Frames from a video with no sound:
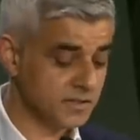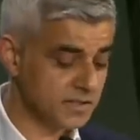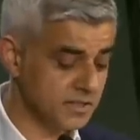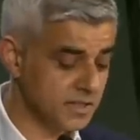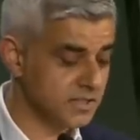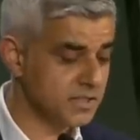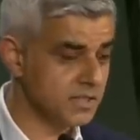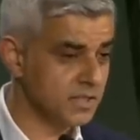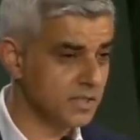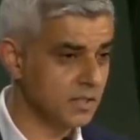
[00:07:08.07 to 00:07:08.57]

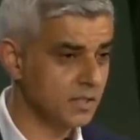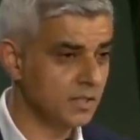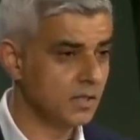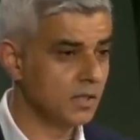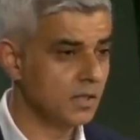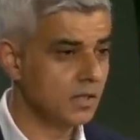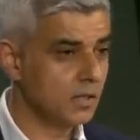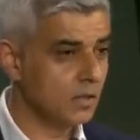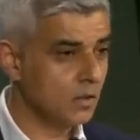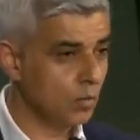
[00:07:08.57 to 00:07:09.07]
city
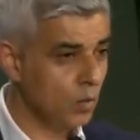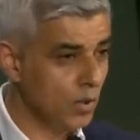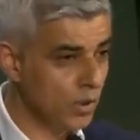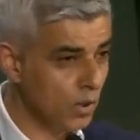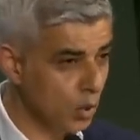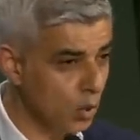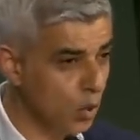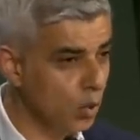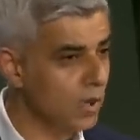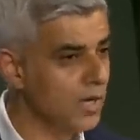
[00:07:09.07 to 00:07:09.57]
where
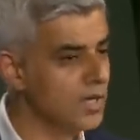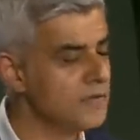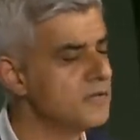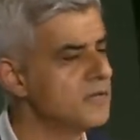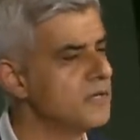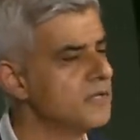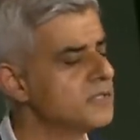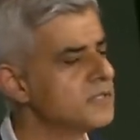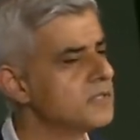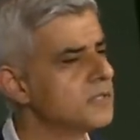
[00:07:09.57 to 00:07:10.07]
all
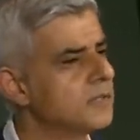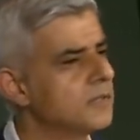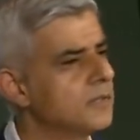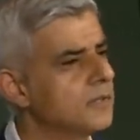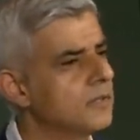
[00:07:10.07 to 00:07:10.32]
Londoners